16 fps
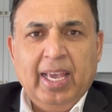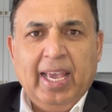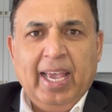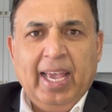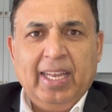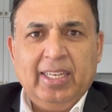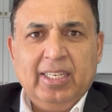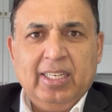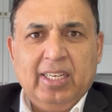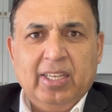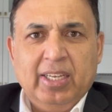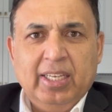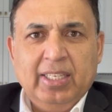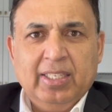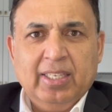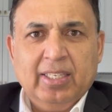and
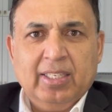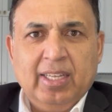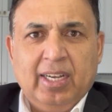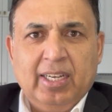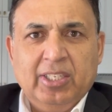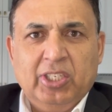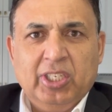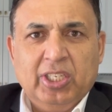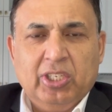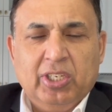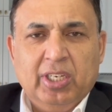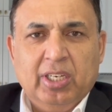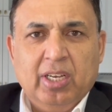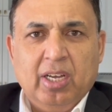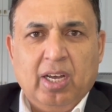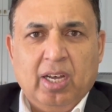increases the
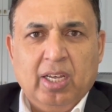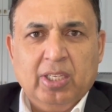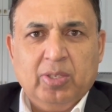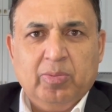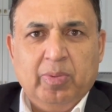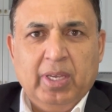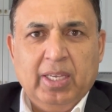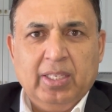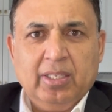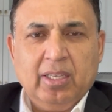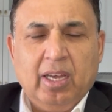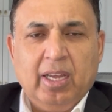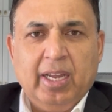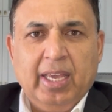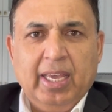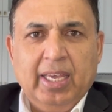adjusted cost base or
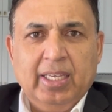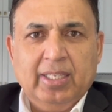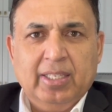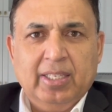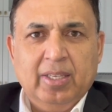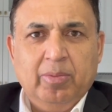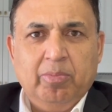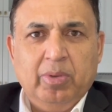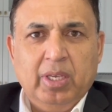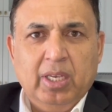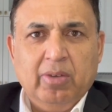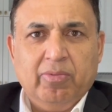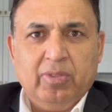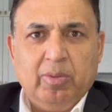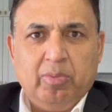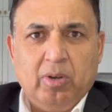ACB
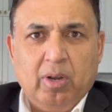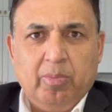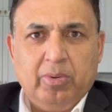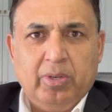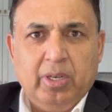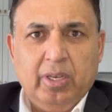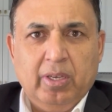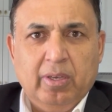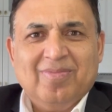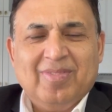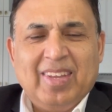of the property